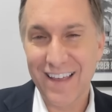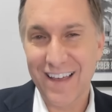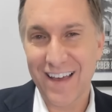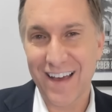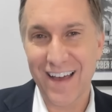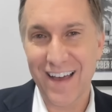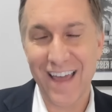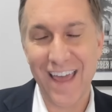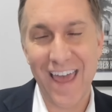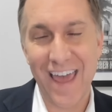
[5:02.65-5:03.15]

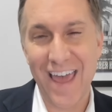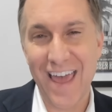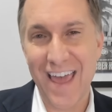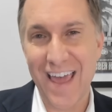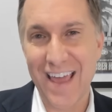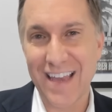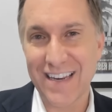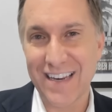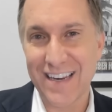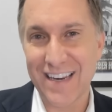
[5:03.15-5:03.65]
Uh,
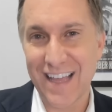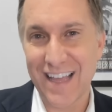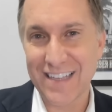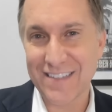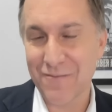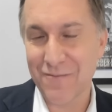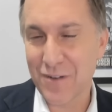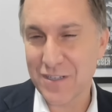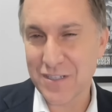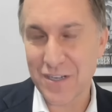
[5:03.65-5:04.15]
and
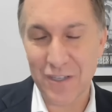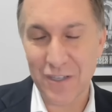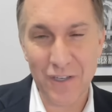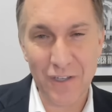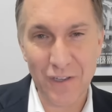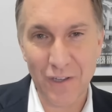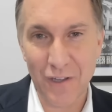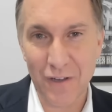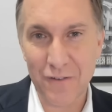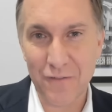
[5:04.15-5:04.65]
it wasn't a
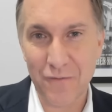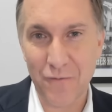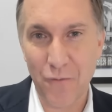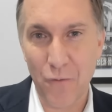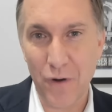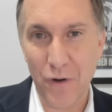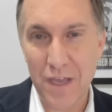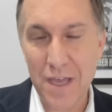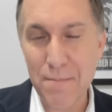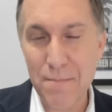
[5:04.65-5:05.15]
good look
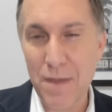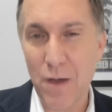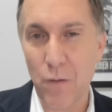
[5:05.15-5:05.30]
for him,